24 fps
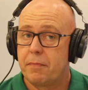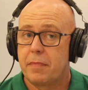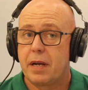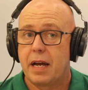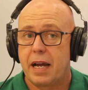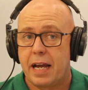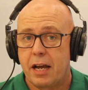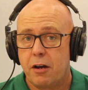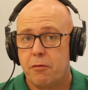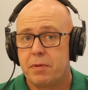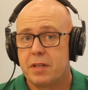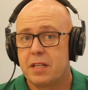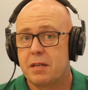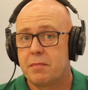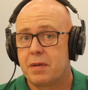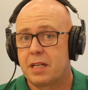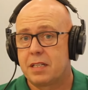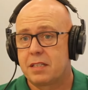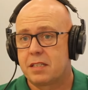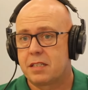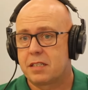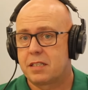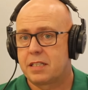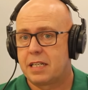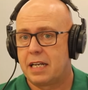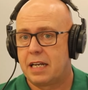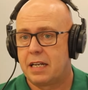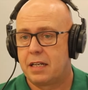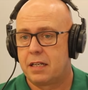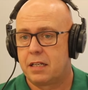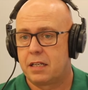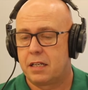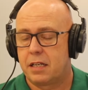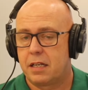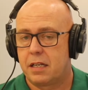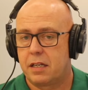yeah. Helping them
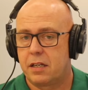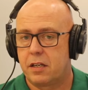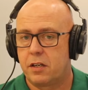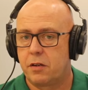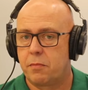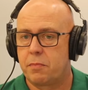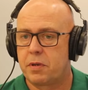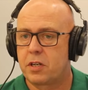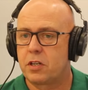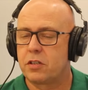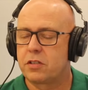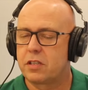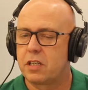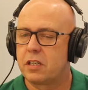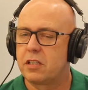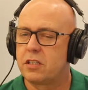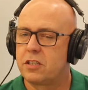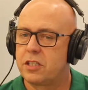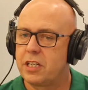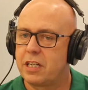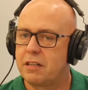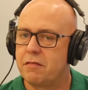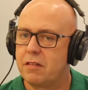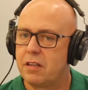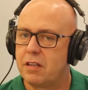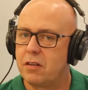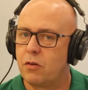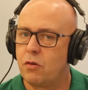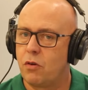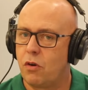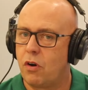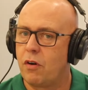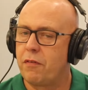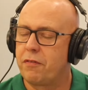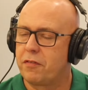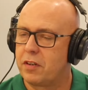understand that, because the general,
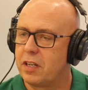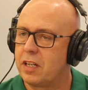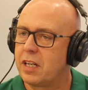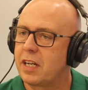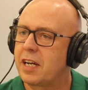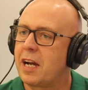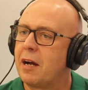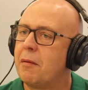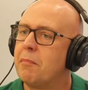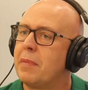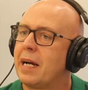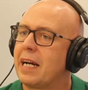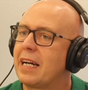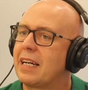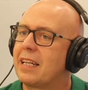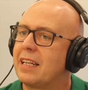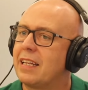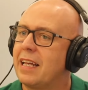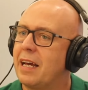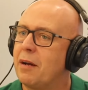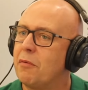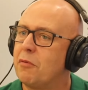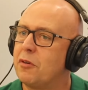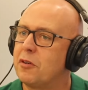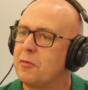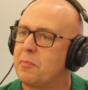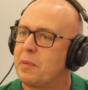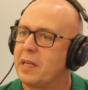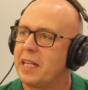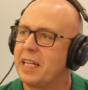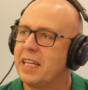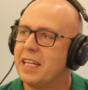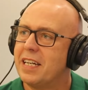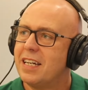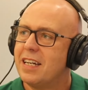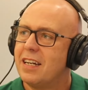or often the comeback there would
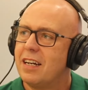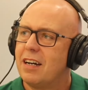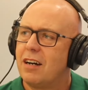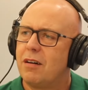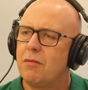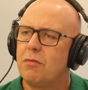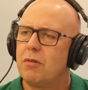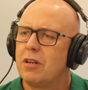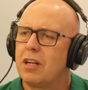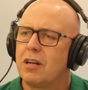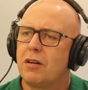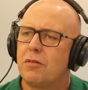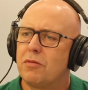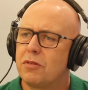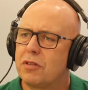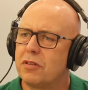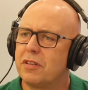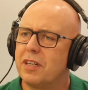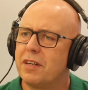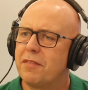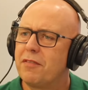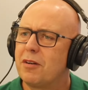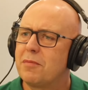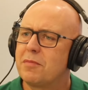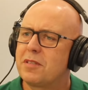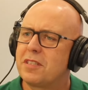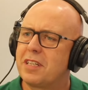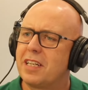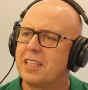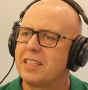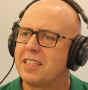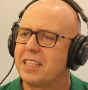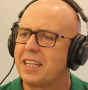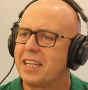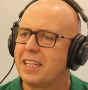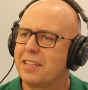be, oh, well, hold on, if I'm
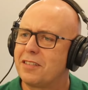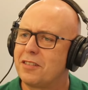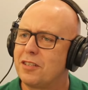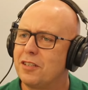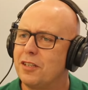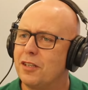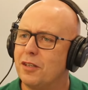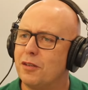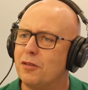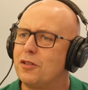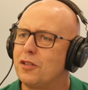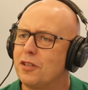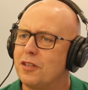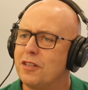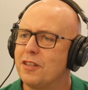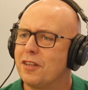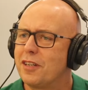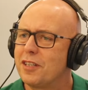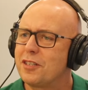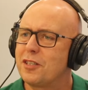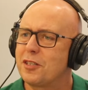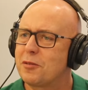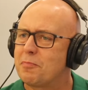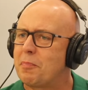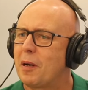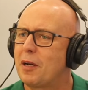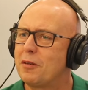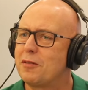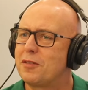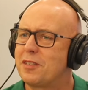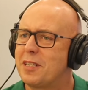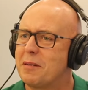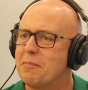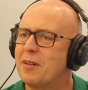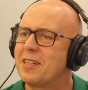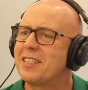sending it to you, shouldn't I just post
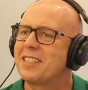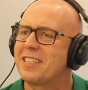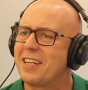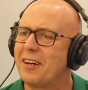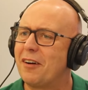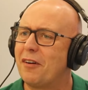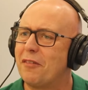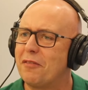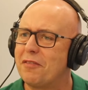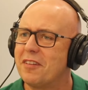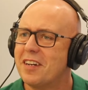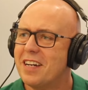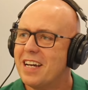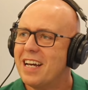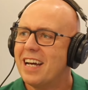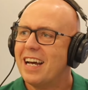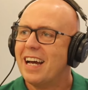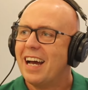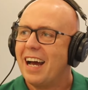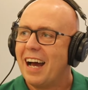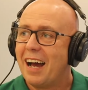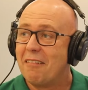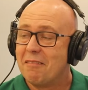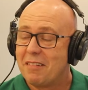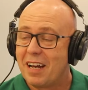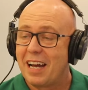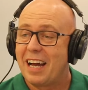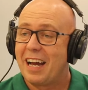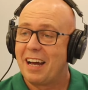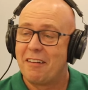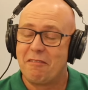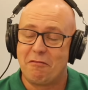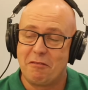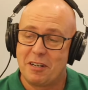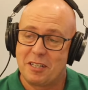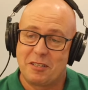it myself? It myself? Yeah. Um,
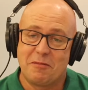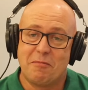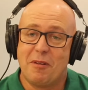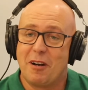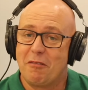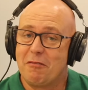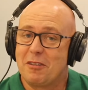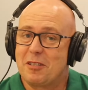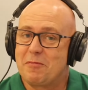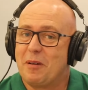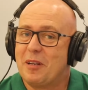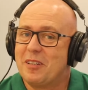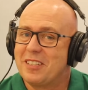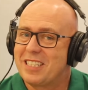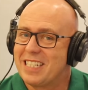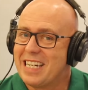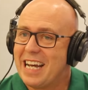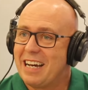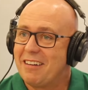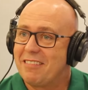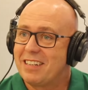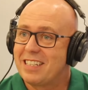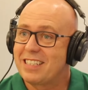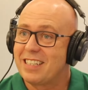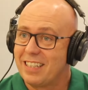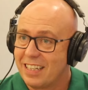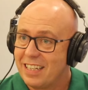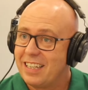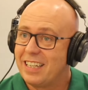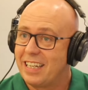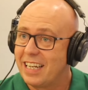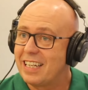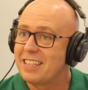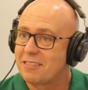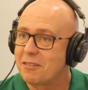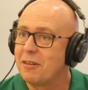of which my response now is,
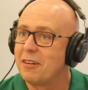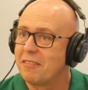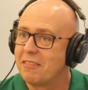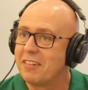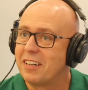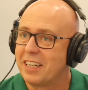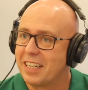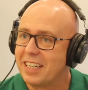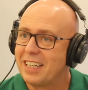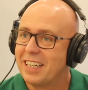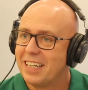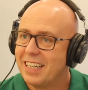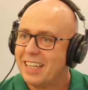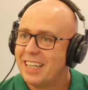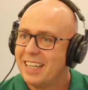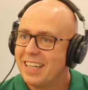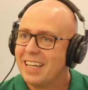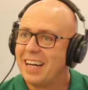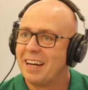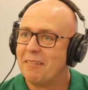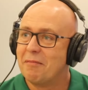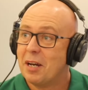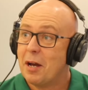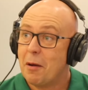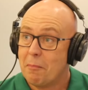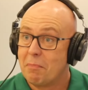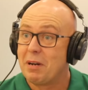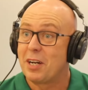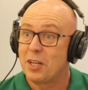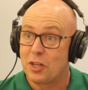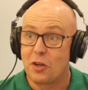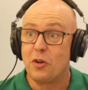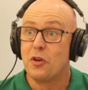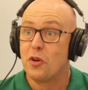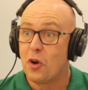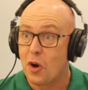yes, quite right. Um,
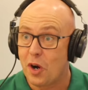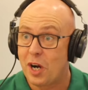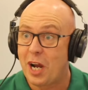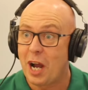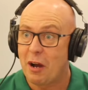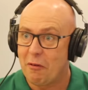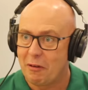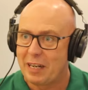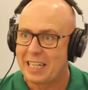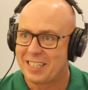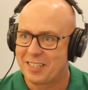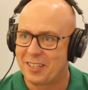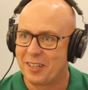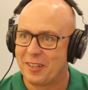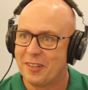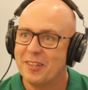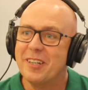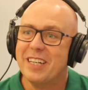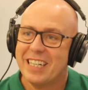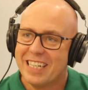but you're not going to,